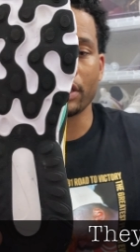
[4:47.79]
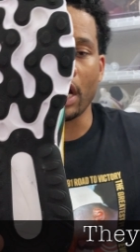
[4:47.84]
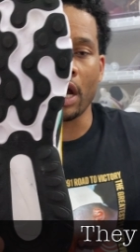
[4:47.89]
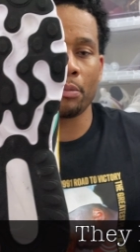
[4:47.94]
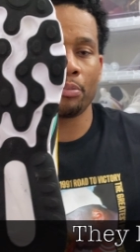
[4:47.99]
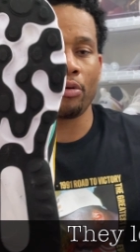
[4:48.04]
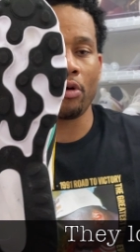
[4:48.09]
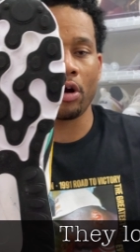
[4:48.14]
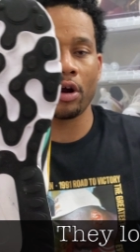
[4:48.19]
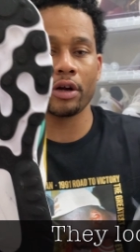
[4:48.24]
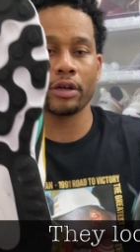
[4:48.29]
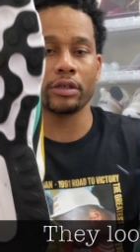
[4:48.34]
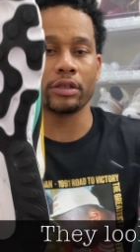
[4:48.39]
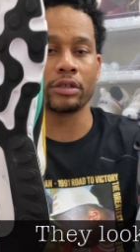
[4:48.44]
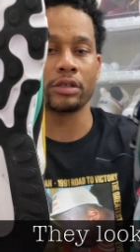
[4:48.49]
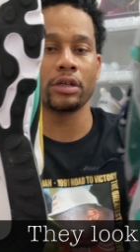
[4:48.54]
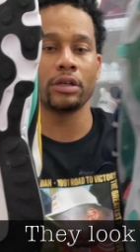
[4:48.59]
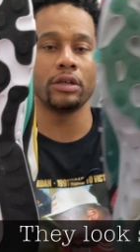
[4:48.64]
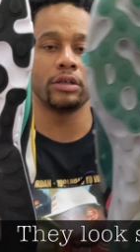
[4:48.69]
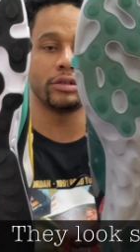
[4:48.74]
top part
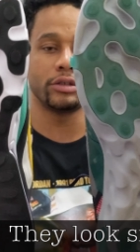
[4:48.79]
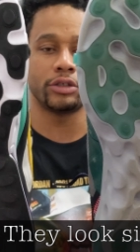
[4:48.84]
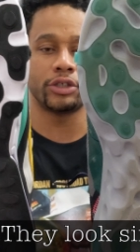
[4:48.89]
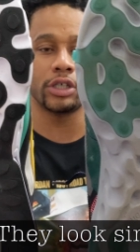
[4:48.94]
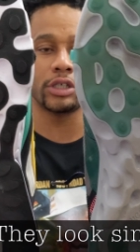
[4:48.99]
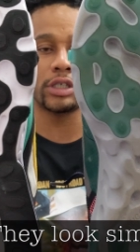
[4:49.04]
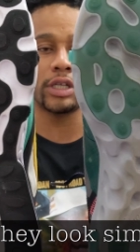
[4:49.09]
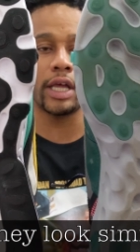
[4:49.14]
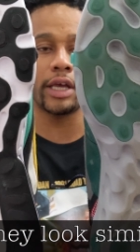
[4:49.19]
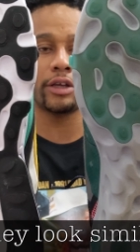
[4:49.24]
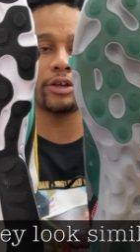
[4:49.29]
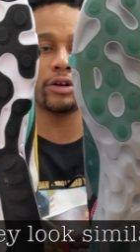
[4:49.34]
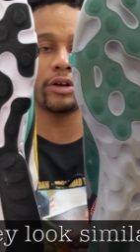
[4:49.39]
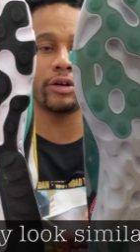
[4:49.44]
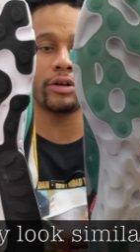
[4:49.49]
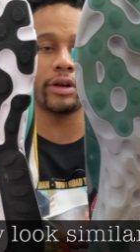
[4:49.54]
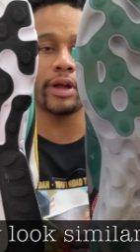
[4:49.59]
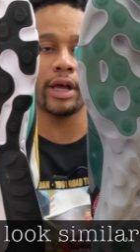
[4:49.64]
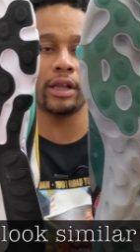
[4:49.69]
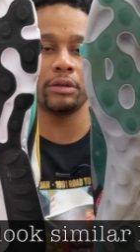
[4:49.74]
is gonna look just like
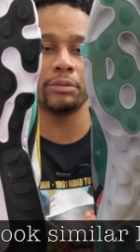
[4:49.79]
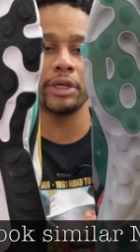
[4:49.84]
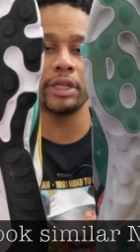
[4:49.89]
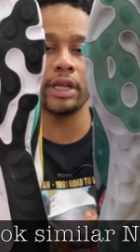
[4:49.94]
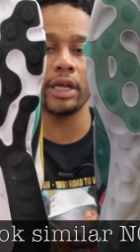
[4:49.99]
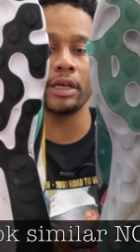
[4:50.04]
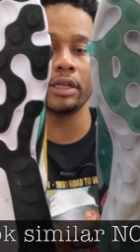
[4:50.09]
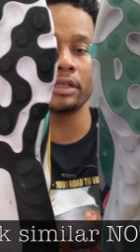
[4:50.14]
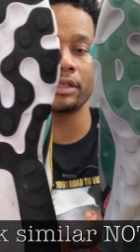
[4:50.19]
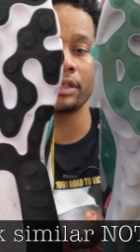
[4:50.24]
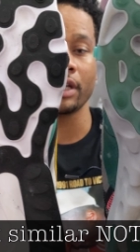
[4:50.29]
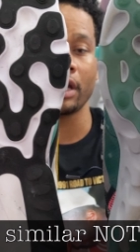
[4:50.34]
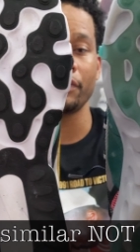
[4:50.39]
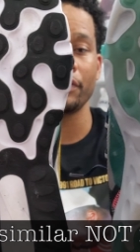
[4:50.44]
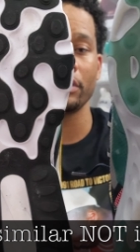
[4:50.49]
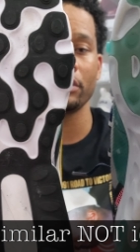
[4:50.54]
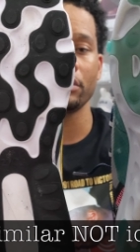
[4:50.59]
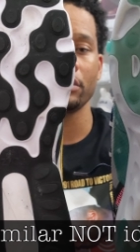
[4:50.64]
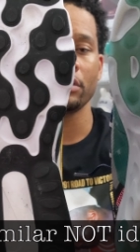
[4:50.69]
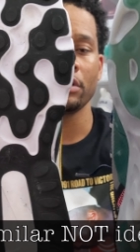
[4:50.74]
your Element
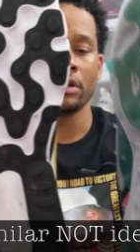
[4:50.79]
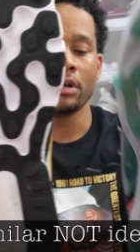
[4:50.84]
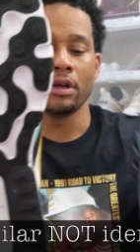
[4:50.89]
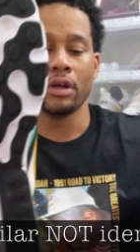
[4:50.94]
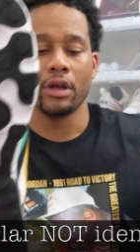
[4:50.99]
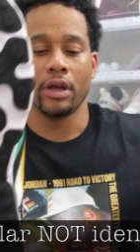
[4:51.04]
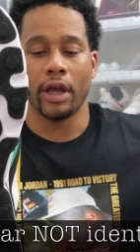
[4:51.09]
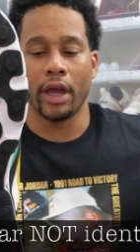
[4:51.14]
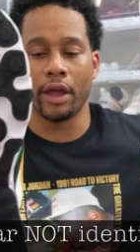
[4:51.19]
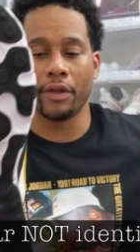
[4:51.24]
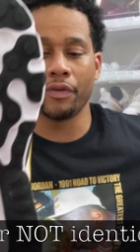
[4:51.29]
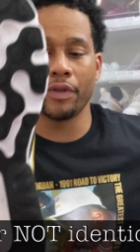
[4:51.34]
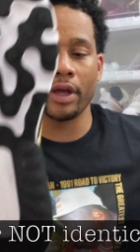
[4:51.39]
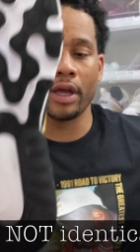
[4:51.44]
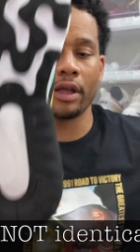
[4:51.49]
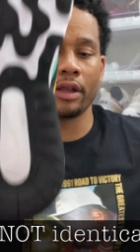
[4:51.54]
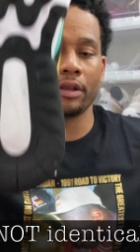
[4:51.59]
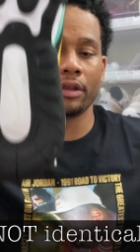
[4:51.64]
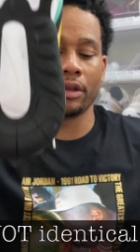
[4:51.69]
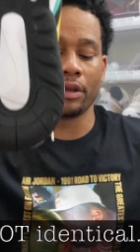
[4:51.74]
87, and
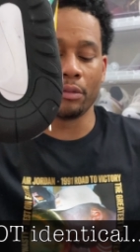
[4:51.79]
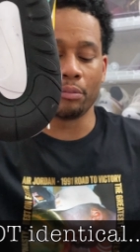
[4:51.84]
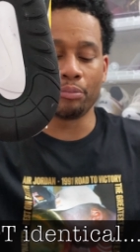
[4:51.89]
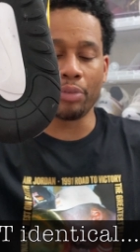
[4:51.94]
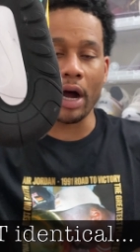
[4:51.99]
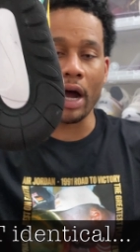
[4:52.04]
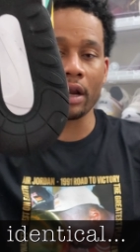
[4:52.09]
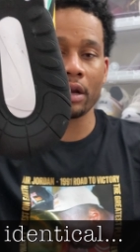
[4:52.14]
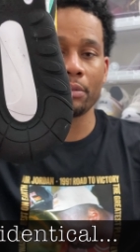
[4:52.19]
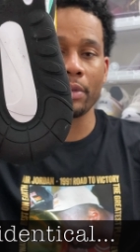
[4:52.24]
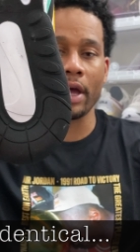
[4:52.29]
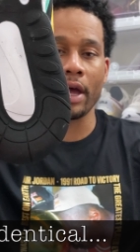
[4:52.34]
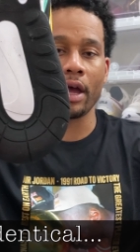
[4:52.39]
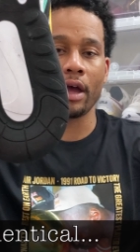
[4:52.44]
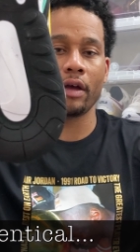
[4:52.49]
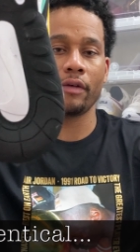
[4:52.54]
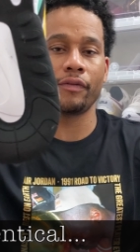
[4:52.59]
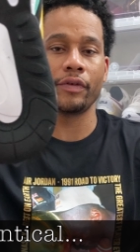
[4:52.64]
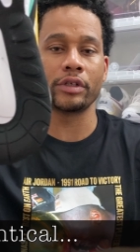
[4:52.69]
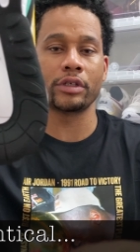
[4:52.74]
then the bottom
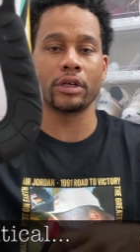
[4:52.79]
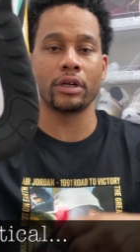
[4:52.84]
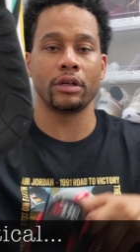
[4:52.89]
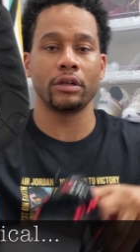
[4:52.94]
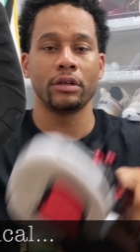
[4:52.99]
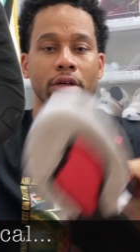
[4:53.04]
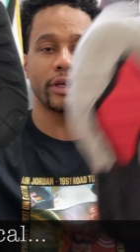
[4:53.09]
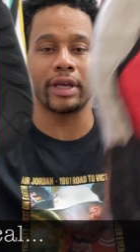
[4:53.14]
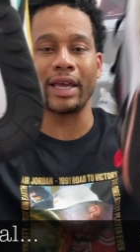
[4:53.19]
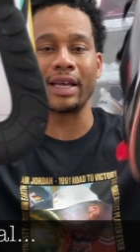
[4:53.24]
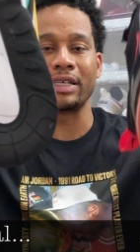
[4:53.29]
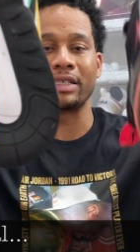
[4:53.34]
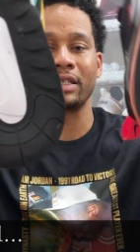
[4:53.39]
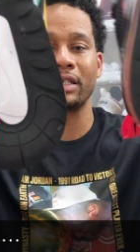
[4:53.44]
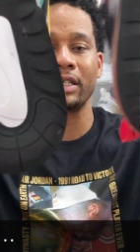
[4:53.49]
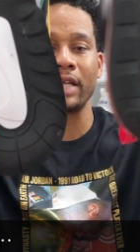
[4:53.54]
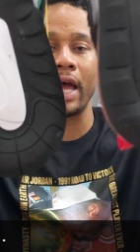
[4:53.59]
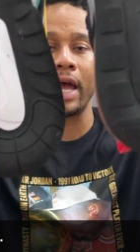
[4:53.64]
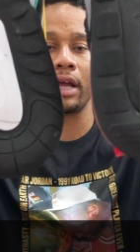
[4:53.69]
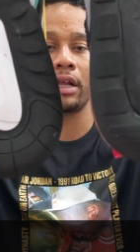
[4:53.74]
half is going to look
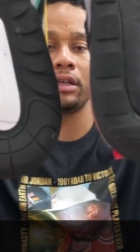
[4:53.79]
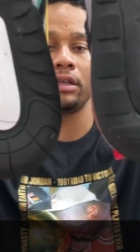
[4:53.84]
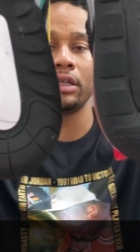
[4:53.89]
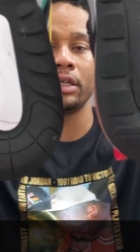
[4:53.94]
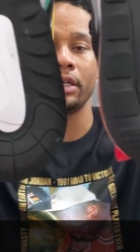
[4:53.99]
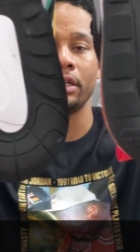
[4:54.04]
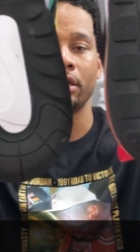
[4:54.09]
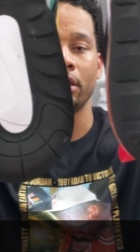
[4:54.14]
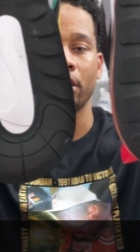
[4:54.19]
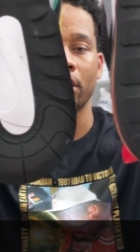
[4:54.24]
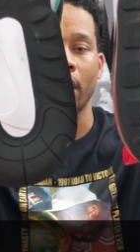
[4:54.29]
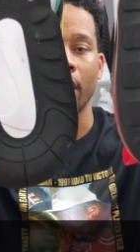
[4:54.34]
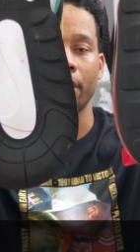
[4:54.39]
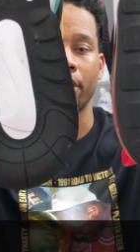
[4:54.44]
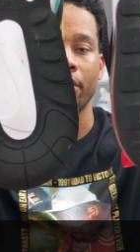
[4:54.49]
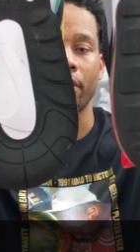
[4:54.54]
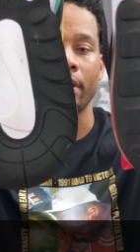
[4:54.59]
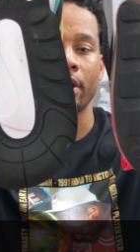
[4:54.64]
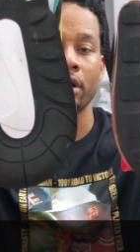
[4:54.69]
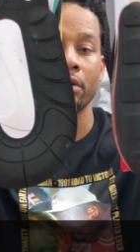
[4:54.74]
exactly
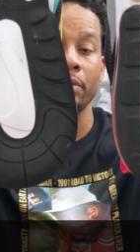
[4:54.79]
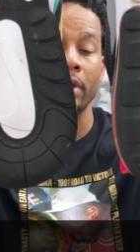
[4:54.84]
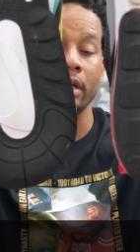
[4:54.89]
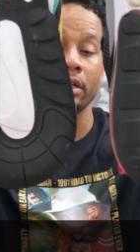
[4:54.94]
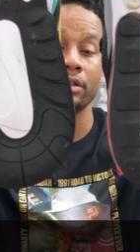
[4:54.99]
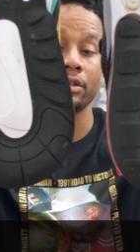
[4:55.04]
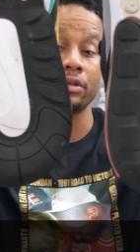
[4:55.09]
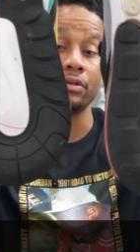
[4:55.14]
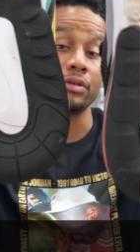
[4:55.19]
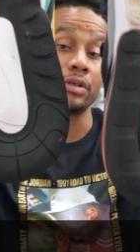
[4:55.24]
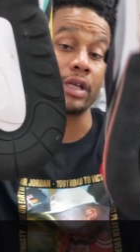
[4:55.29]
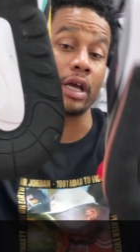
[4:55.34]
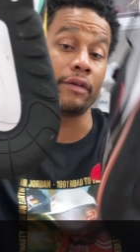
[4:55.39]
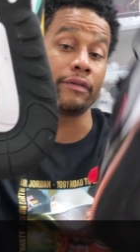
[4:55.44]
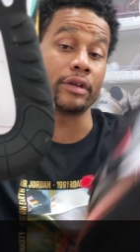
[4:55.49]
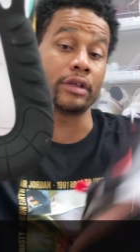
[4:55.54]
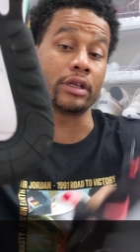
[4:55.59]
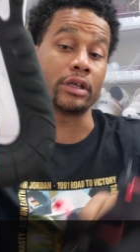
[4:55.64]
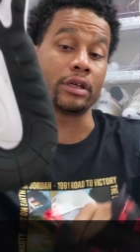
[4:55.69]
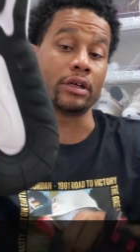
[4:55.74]
like your Air Max
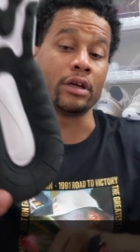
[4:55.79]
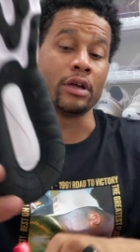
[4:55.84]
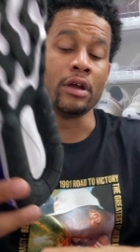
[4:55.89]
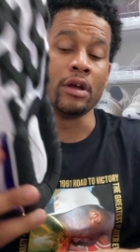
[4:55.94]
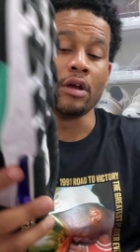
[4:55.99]
270.